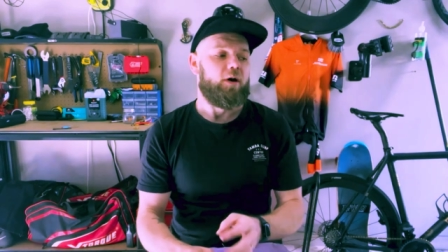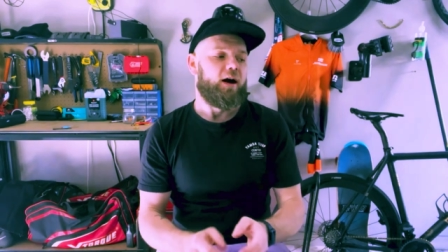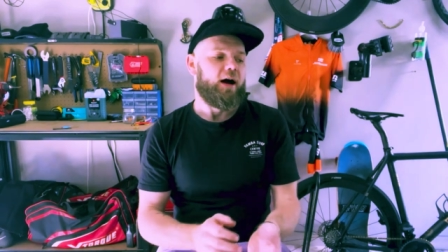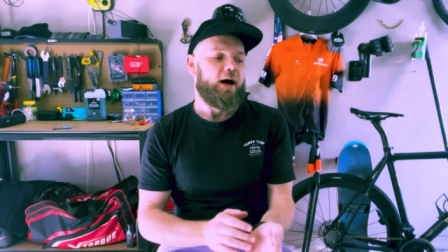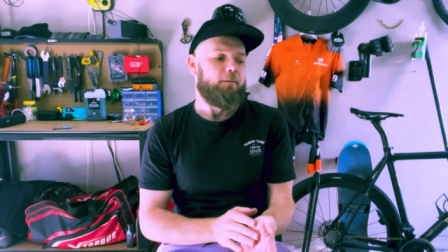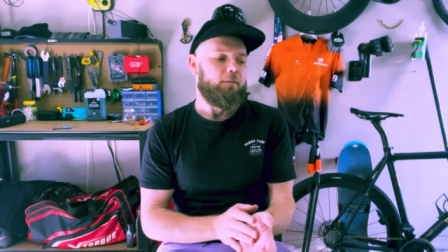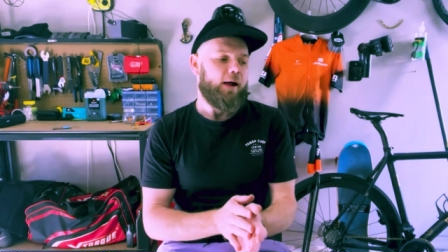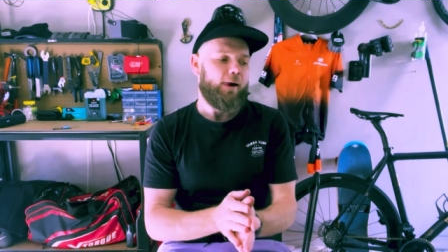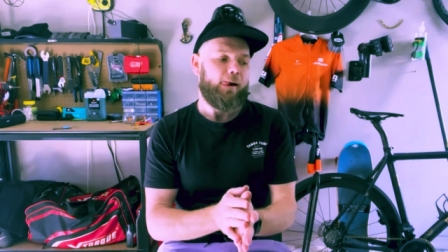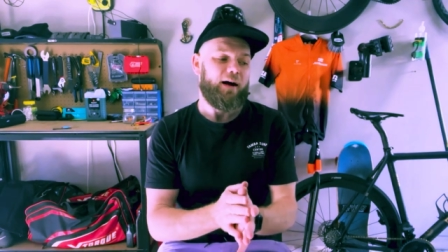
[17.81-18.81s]
Um,
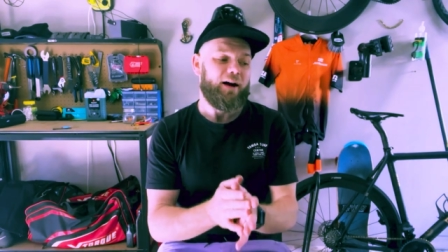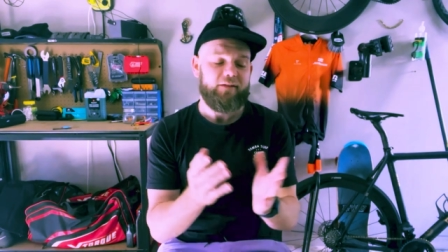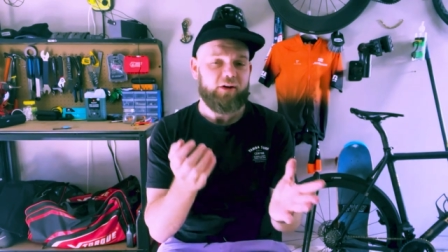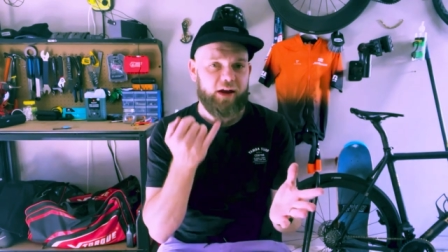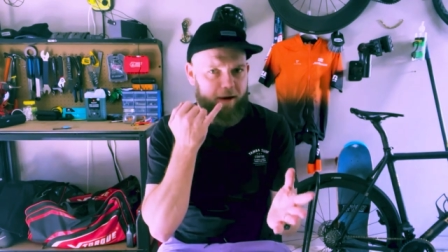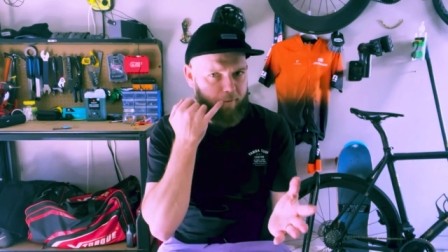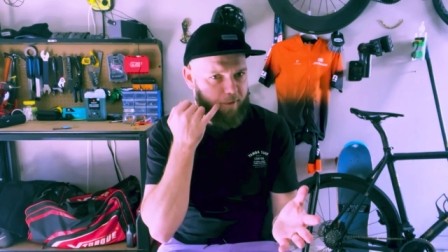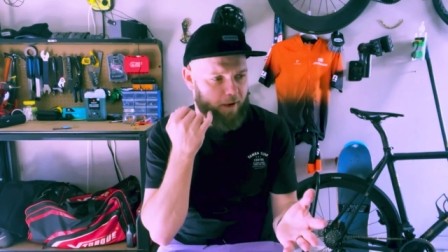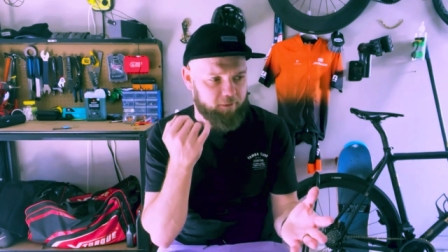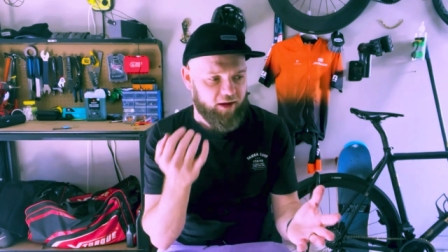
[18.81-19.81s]
I don't even know how many
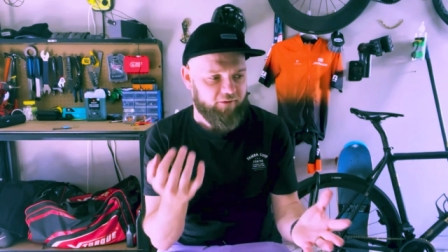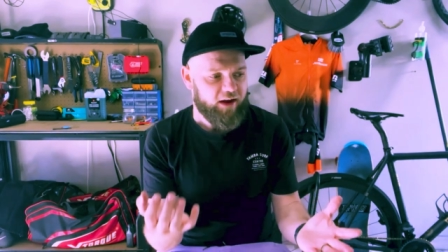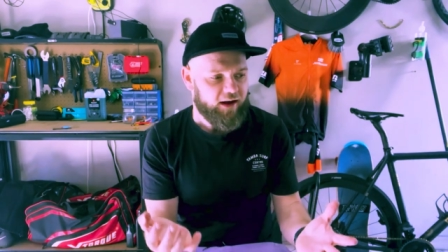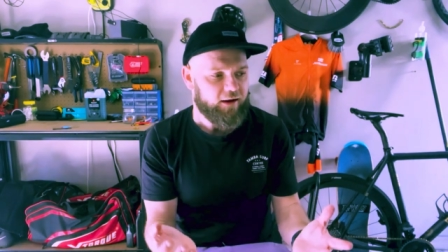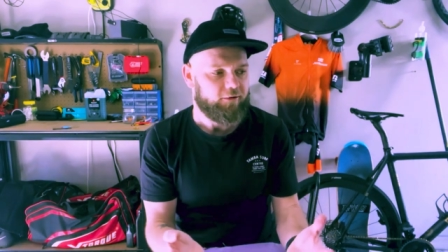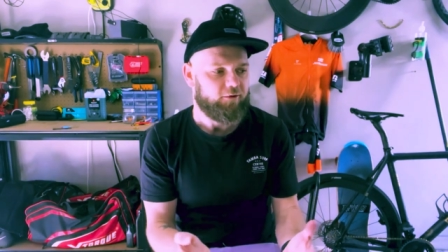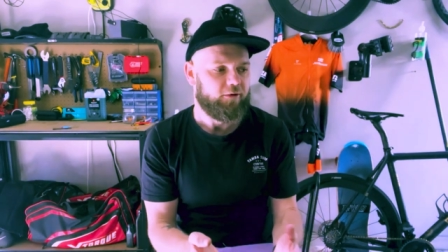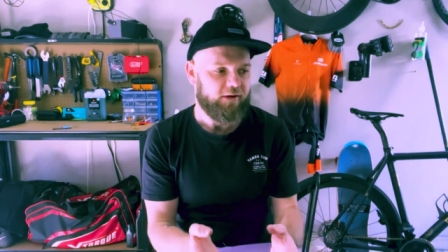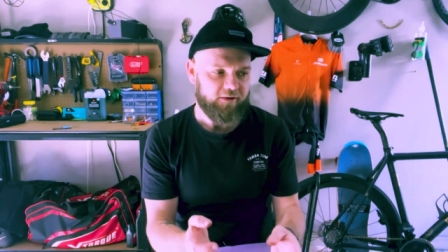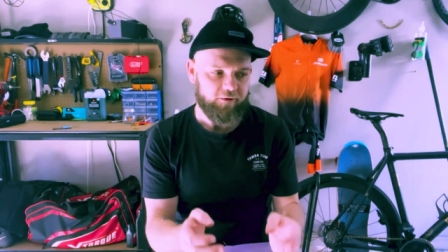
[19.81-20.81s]
people have their hands
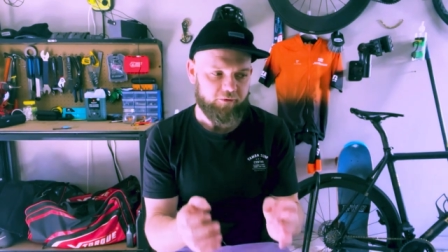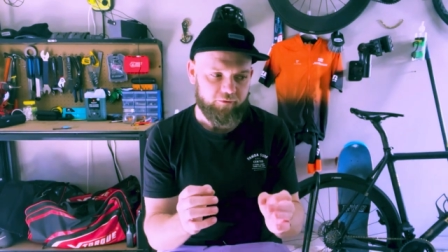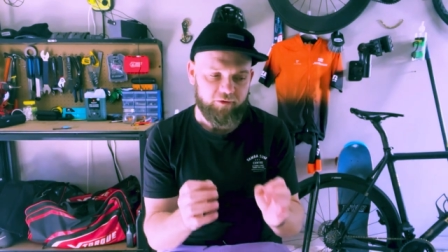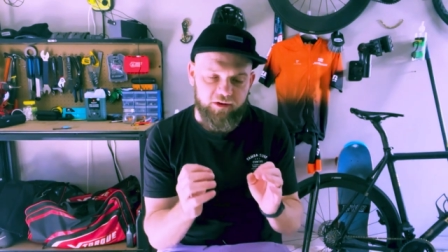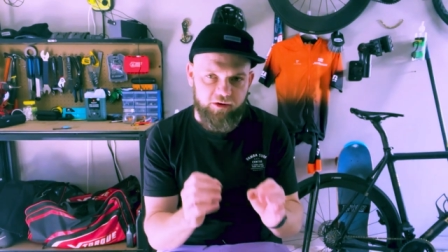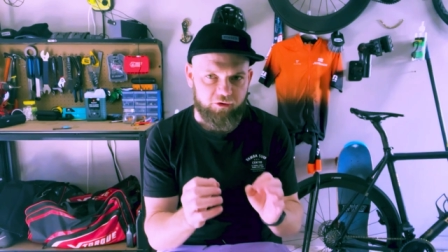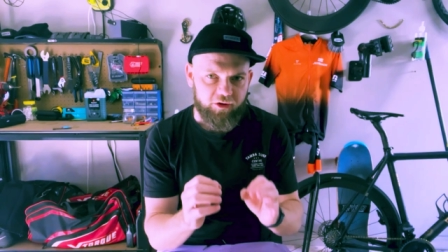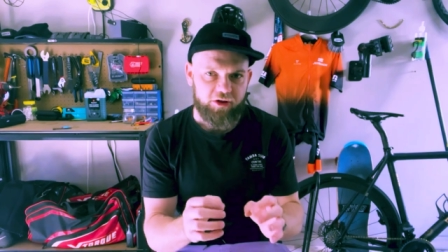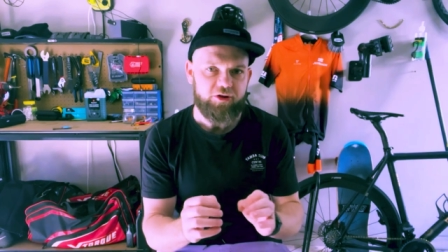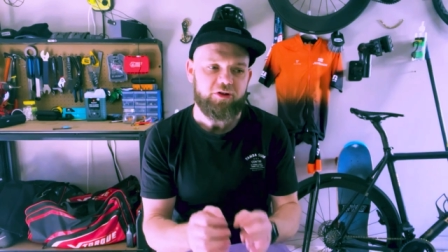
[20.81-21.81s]
on this. It's
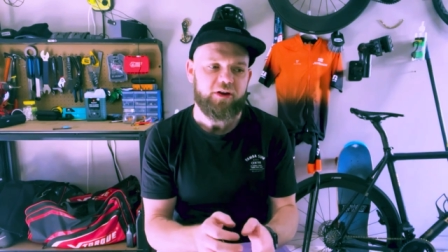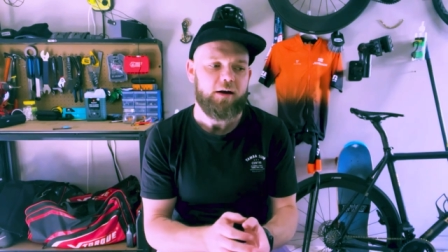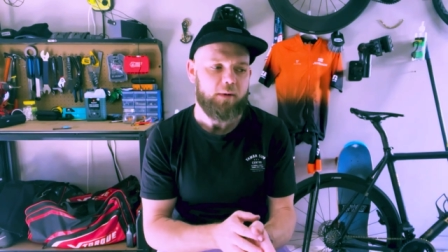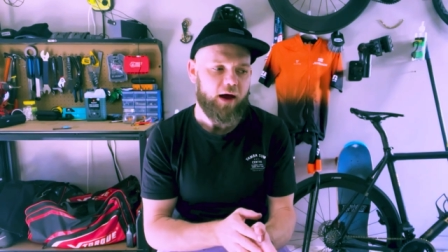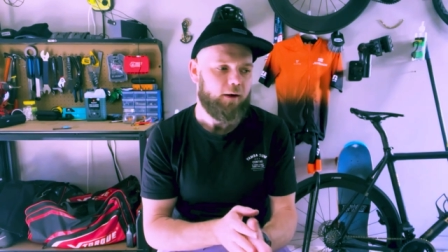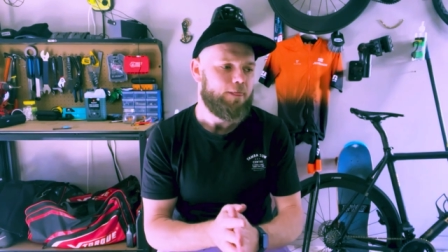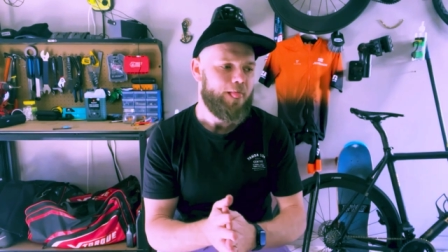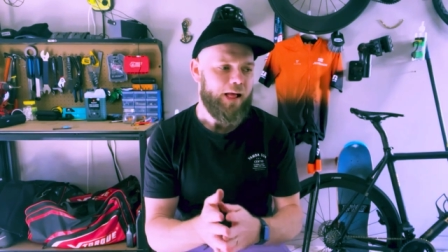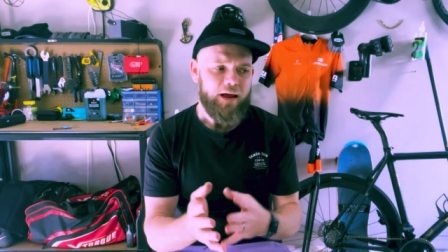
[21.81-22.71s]
literally just come out.